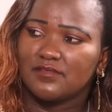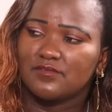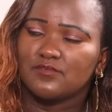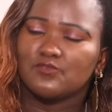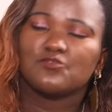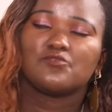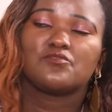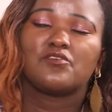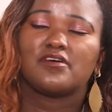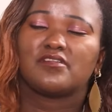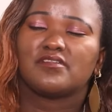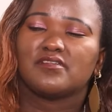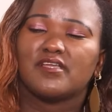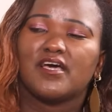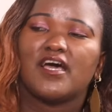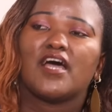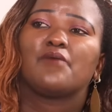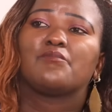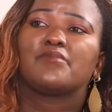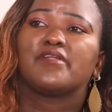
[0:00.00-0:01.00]
So
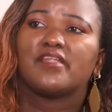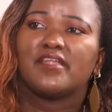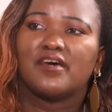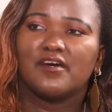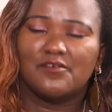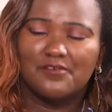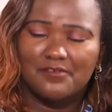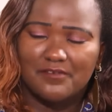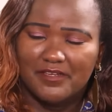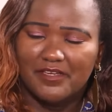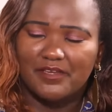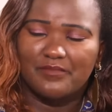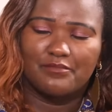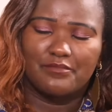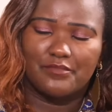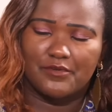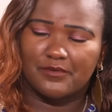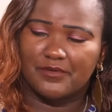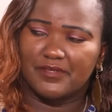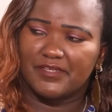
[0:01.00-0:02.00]
I'm now
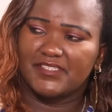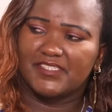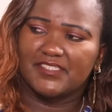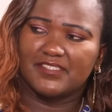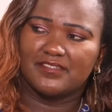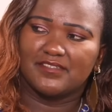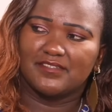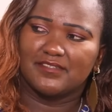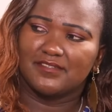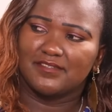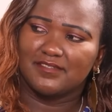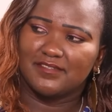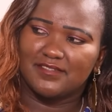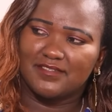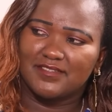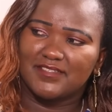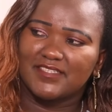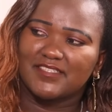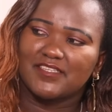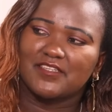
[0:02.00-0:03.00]
employed.
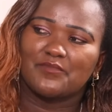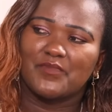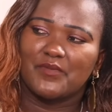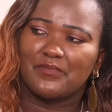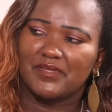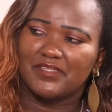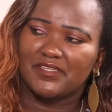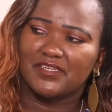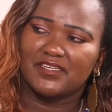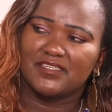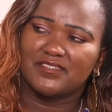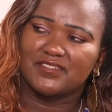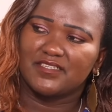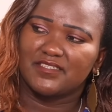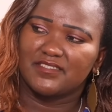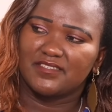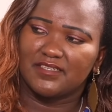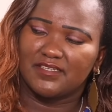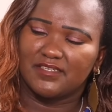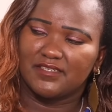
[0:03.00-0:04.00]
Sasa nimepata kazi
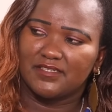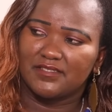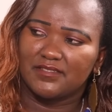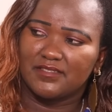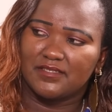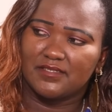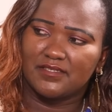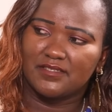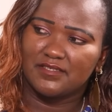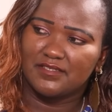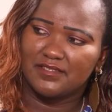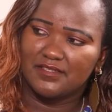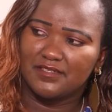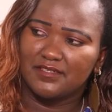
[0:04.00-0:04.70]
ya secretary.